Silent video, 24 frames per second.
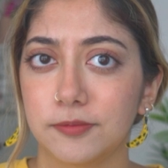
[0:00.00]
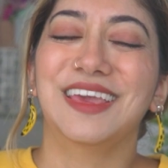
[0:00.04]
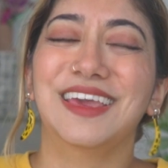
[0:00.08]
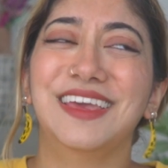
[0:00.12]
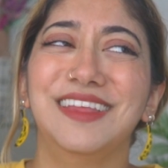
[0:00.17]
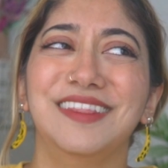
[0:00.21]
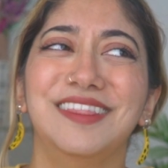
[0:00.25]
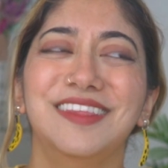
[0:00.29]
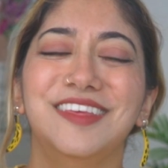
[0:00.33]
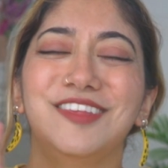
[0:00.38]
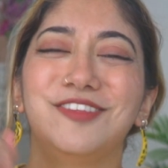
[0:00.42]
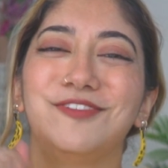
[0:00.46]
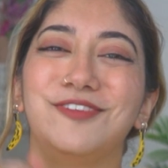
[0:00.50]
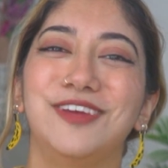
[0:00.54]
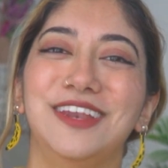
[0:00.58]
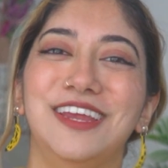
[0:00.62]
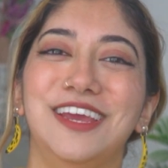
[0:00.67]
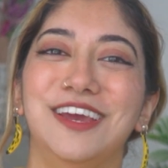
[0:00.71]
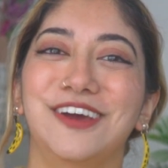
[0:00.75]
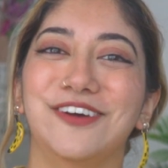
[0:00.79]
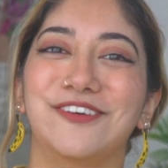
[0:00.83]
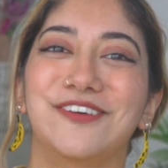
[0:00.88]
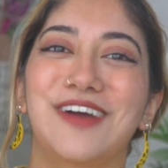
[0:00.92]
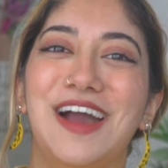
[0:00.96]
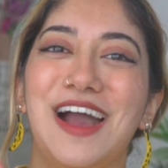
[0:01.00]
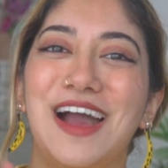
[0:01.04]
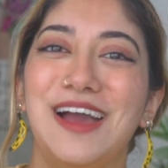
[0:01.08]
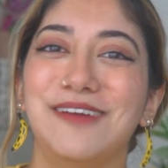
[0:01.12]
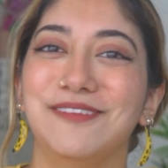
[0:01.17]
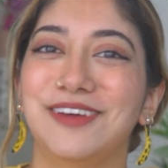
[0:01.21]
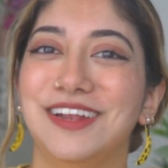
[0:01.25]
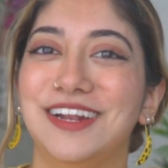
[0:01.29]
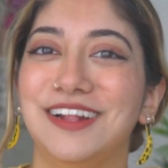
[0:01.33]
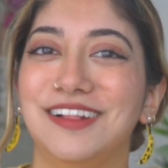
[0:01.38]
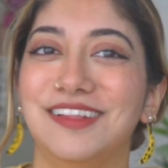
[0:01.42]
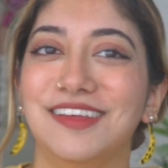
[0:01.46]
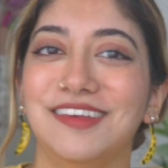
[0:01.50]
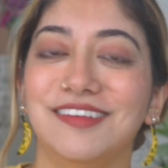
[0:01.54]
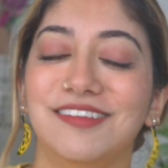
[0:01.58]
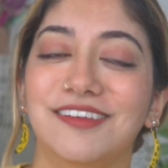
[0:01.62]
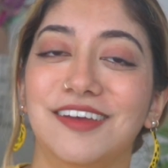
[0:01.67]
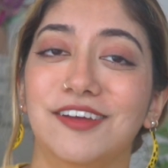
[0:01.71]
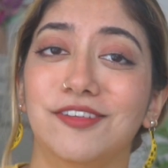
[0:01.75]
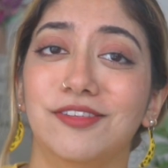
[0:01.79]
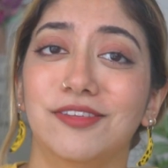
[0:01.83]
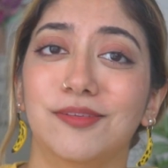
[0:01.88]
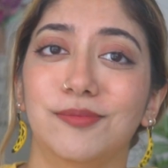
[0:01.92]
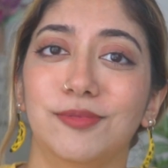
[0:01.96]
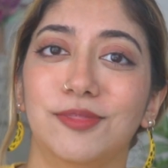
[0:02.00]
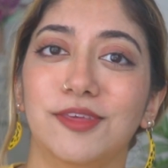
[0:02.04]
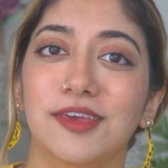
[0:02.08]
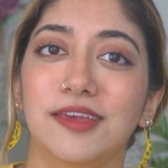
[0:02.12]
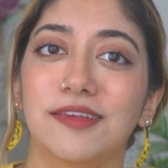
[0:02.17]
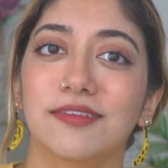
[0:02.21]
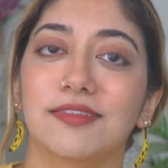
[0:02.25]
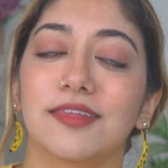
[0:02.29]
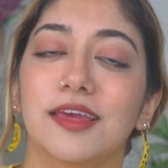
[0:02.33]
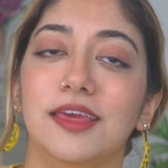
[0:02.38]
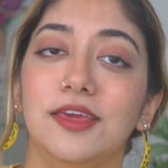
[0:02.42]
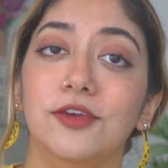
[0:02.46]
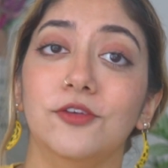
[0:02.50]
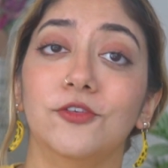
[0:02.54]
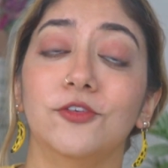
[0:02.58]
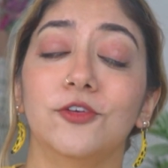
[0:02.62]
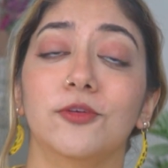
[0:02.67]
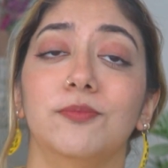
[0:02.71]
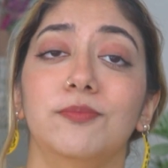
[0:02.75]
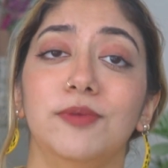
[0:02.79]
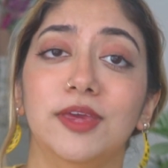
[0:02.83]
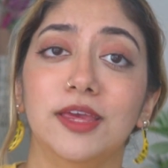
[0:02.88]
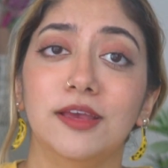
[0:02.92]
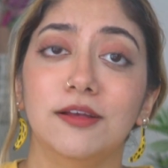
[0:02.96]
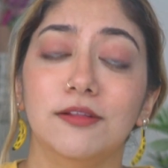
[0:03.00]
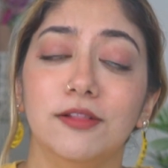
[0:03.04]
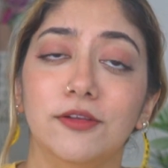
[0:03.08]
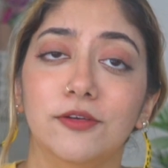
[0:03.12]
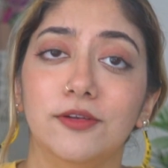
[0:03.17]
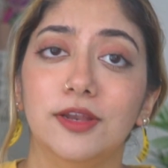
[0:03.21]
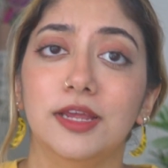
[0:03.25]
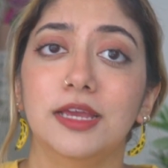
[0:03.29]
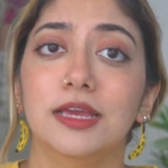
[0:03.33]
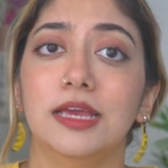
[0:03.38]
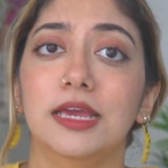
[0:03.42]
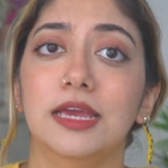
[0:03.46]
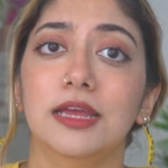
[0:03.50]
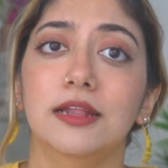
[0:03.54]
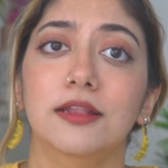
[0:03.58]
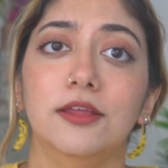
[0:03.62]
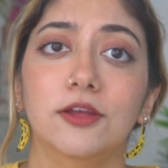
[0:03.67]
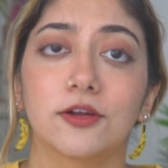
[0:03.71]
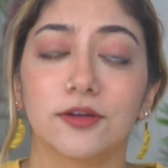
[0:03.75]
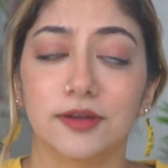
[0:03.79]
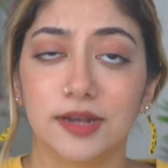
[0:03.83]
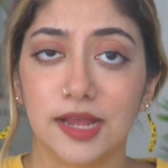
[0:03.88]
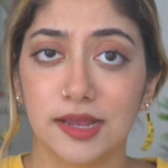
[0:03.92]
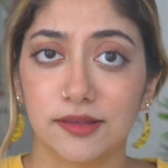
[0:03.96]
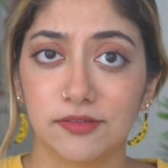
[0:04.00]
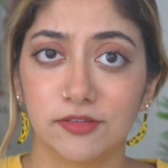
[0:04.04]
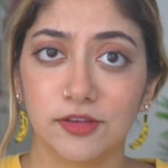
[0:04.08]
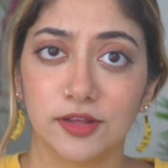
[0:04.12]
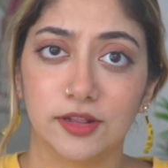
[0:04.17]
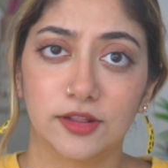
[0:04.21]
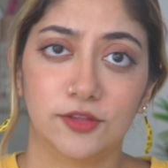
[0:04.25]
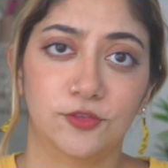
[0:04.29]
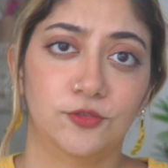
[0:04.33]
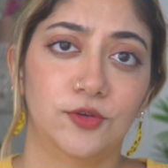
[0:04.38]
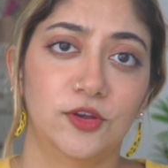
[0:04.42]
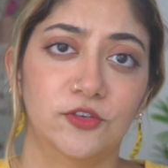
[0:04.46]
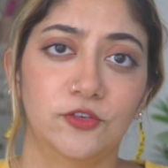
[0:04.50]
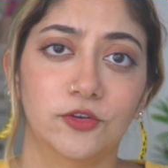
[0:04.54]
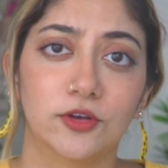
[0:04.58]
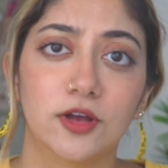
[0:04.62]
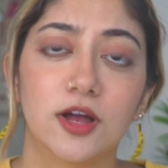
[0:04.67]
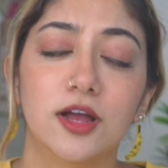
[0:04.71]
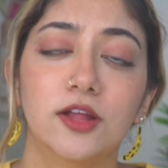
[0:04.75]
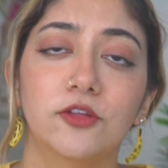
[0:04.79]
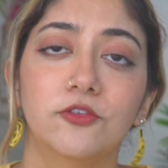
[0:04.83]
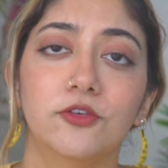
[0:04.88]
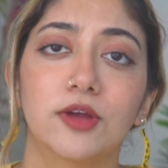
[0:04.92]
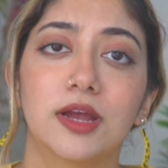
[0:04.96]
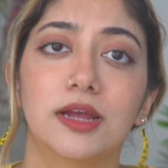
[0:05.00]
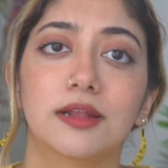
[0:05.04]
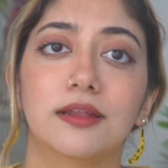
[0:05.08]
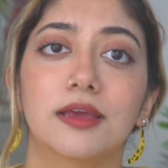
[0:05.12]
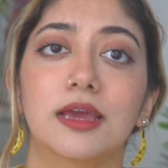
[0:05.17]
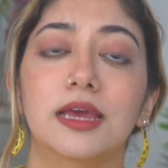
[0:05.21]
In this video, I'm going to list out some things that you should be including in your next illustration contract,